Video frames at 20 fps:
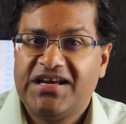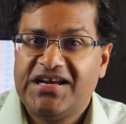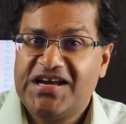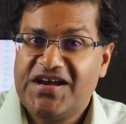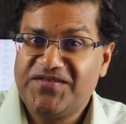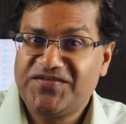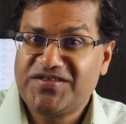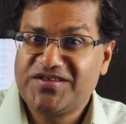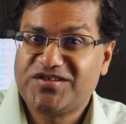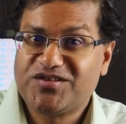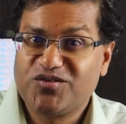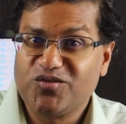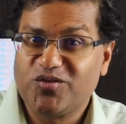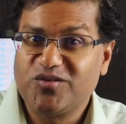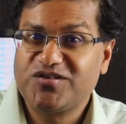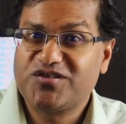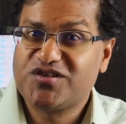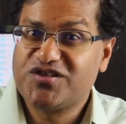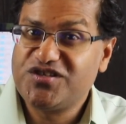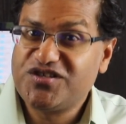If the
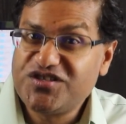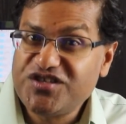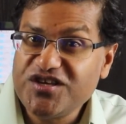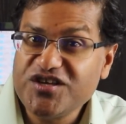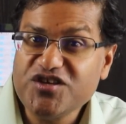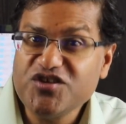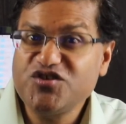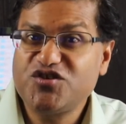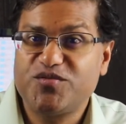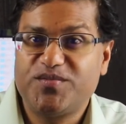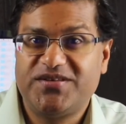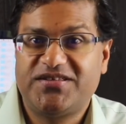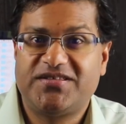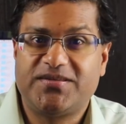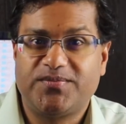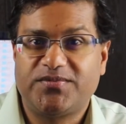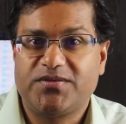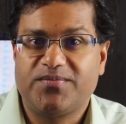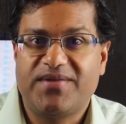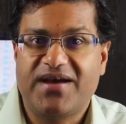stones continue to be
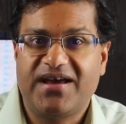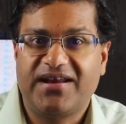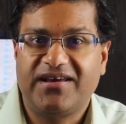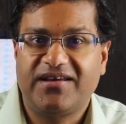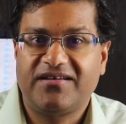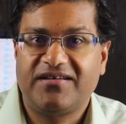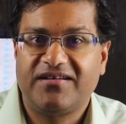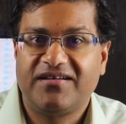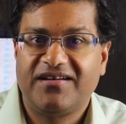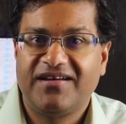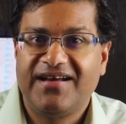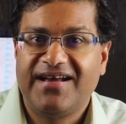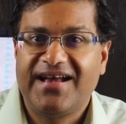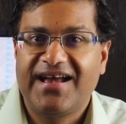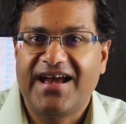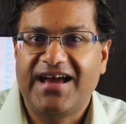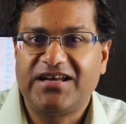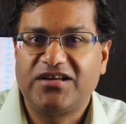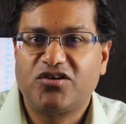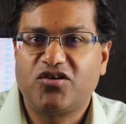symptomatic
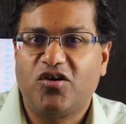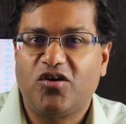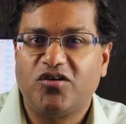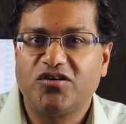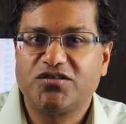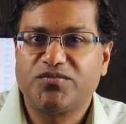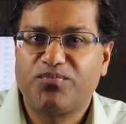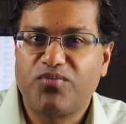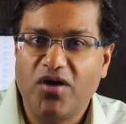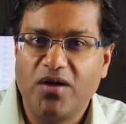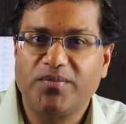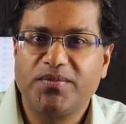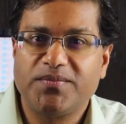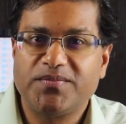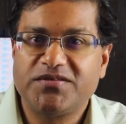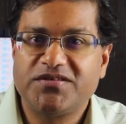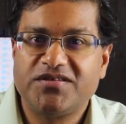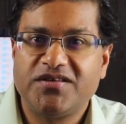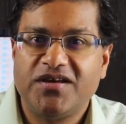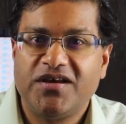and cause
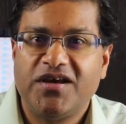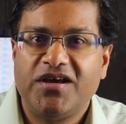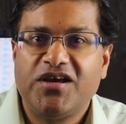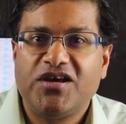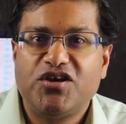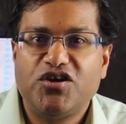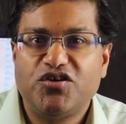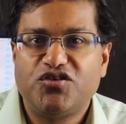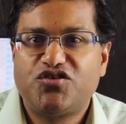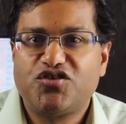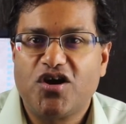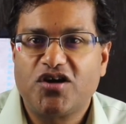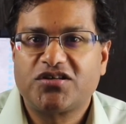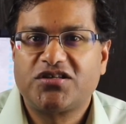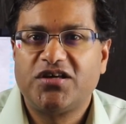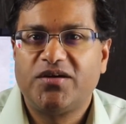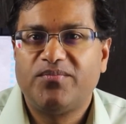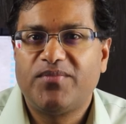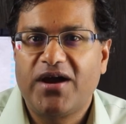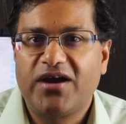problems, your
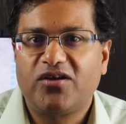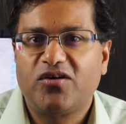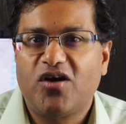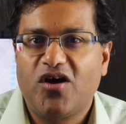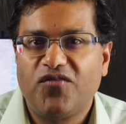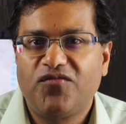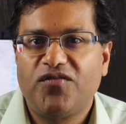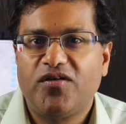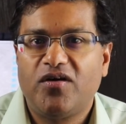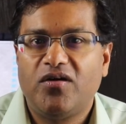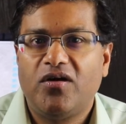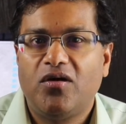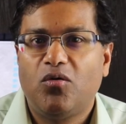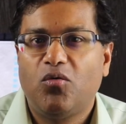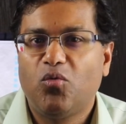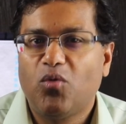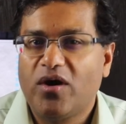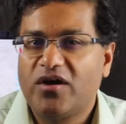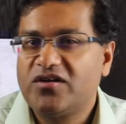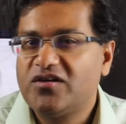doctor might offer
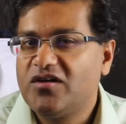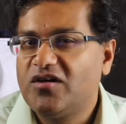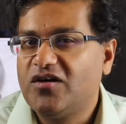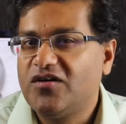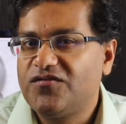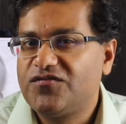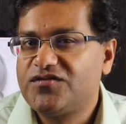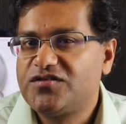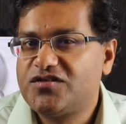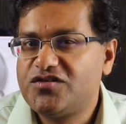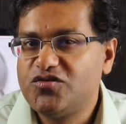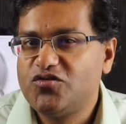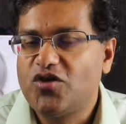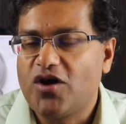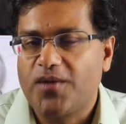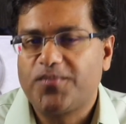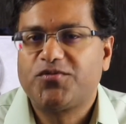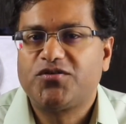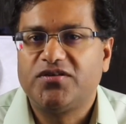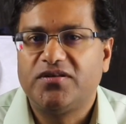one of two
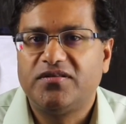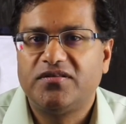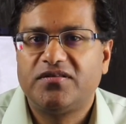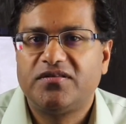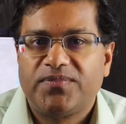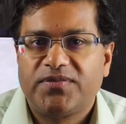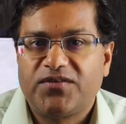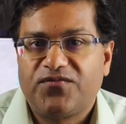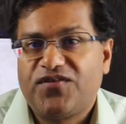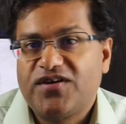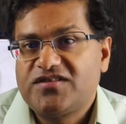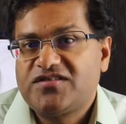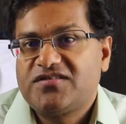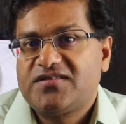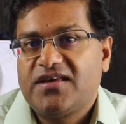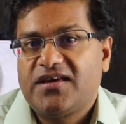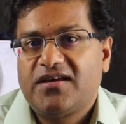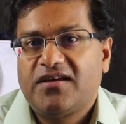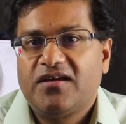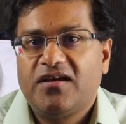options. The first
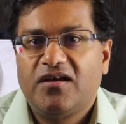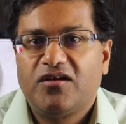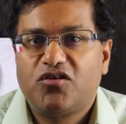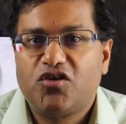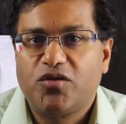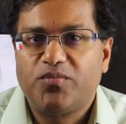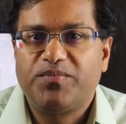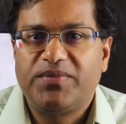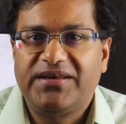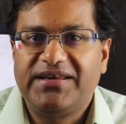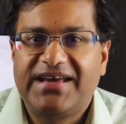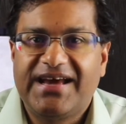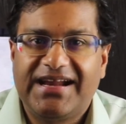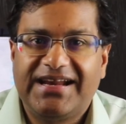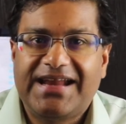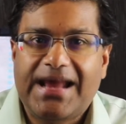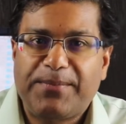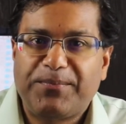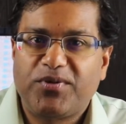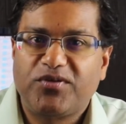thing could be a
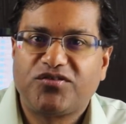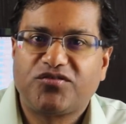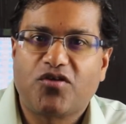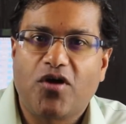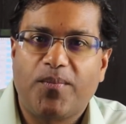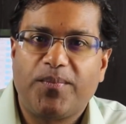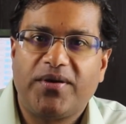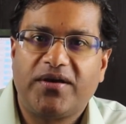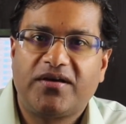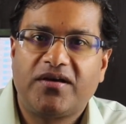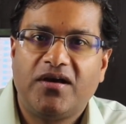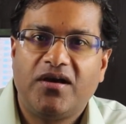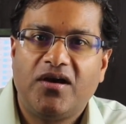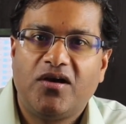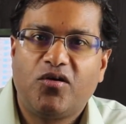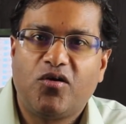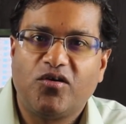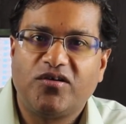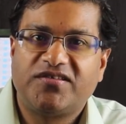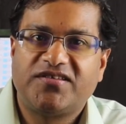laparoscopic
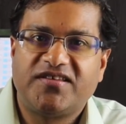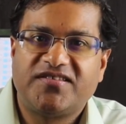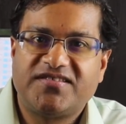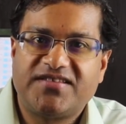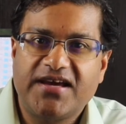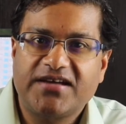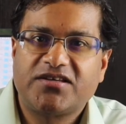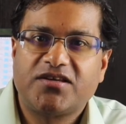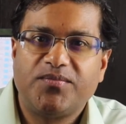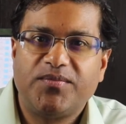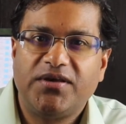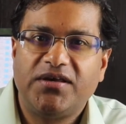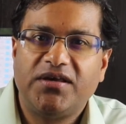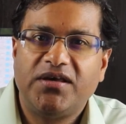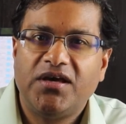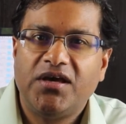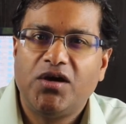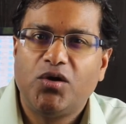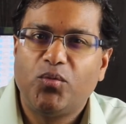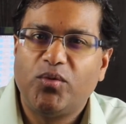cholecystectomy,
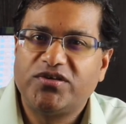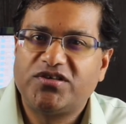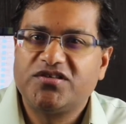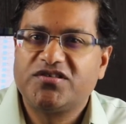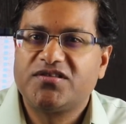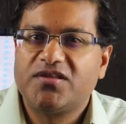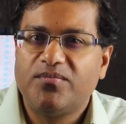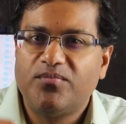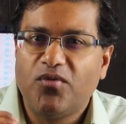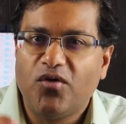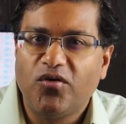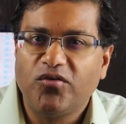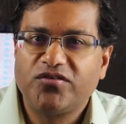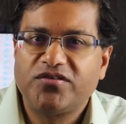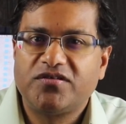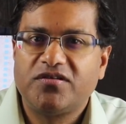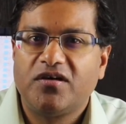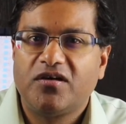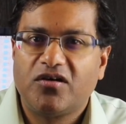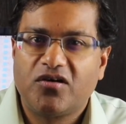which is the
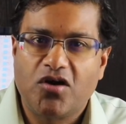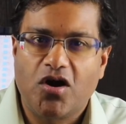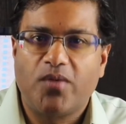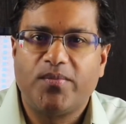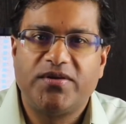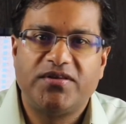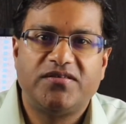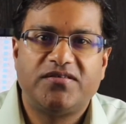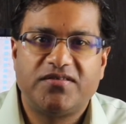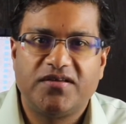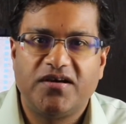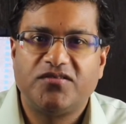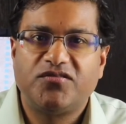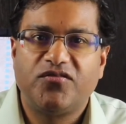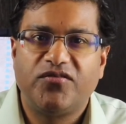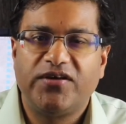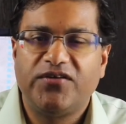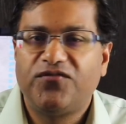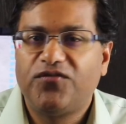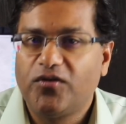most common
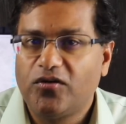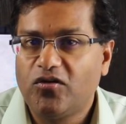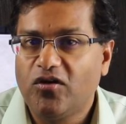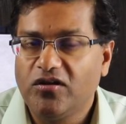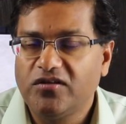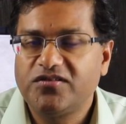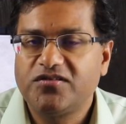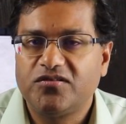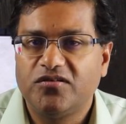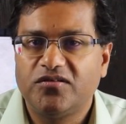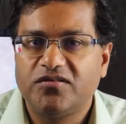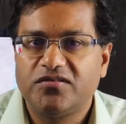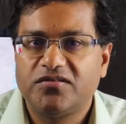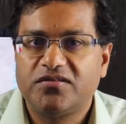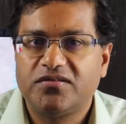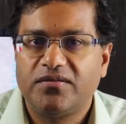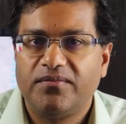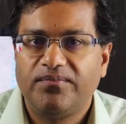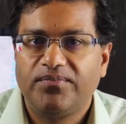surgery for gallstones.